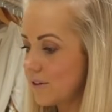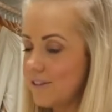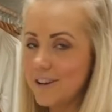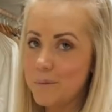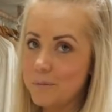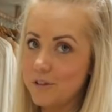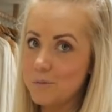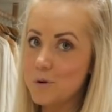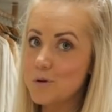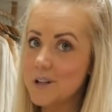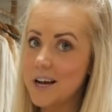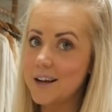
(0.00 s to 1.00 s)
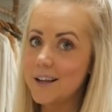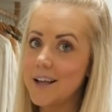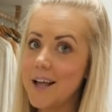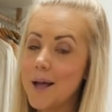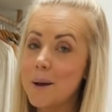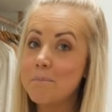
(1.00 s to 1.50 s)
and some smaller,
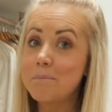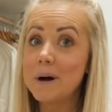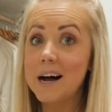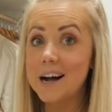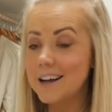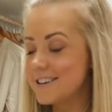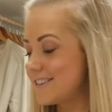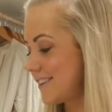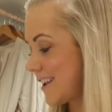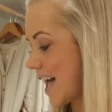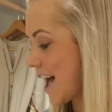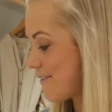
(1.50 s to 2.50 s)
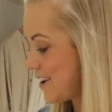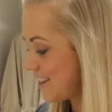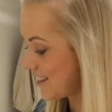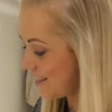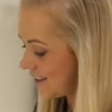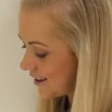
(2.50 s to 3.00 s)
but having
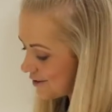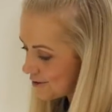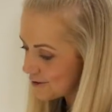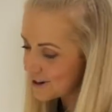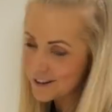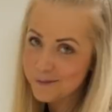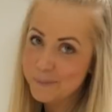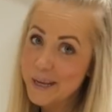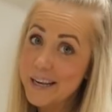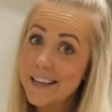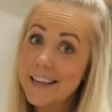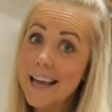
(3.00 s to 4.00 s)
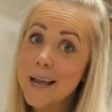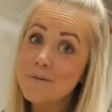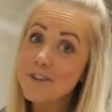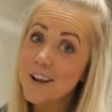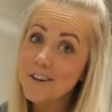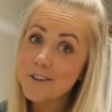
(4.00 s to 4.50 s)
the thinner drawer has been a game
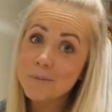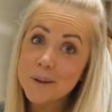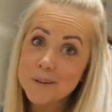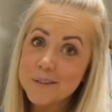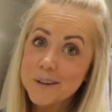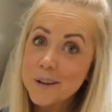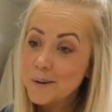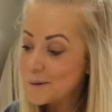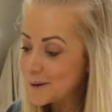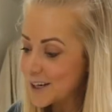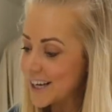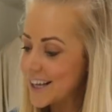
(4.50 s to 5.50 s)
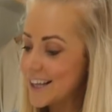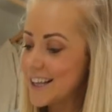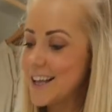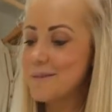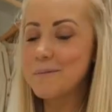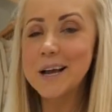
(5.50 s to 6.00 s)
changer because look,
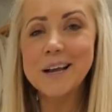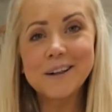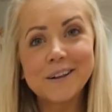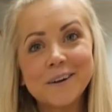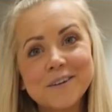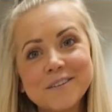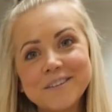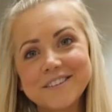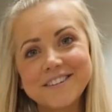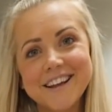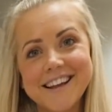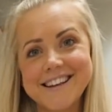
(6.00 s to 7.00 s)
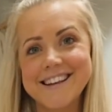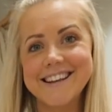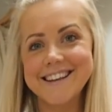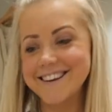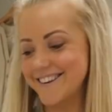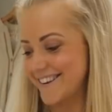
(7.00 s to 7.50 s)
my clothes stay
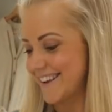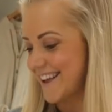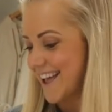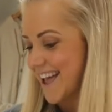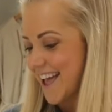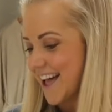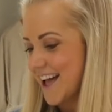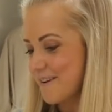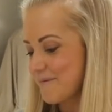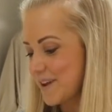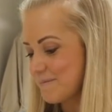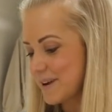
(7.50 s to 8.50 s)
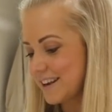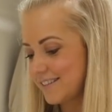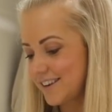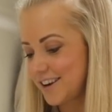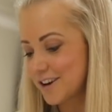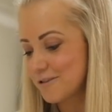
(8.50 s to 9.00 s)
neat. It means
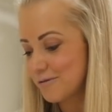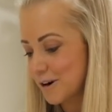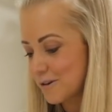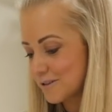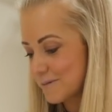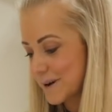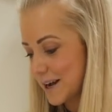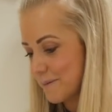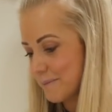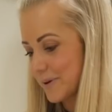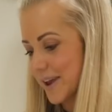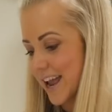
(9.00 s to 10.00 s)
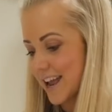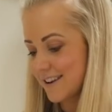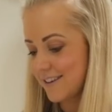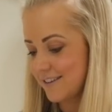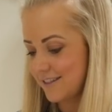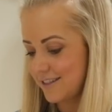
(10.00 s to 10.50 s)
that you can roll them up
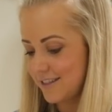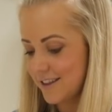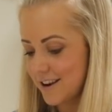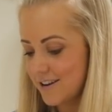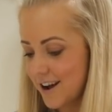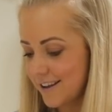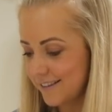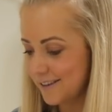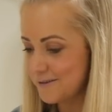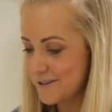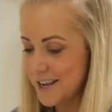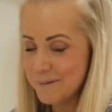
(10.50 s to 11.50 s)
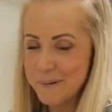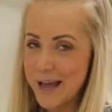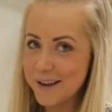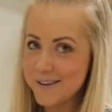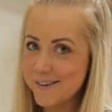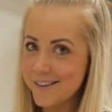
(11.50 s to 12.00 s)
and they're nice little neat
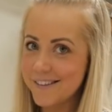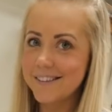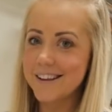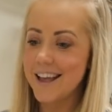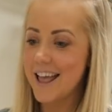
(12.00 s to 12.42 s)
packages.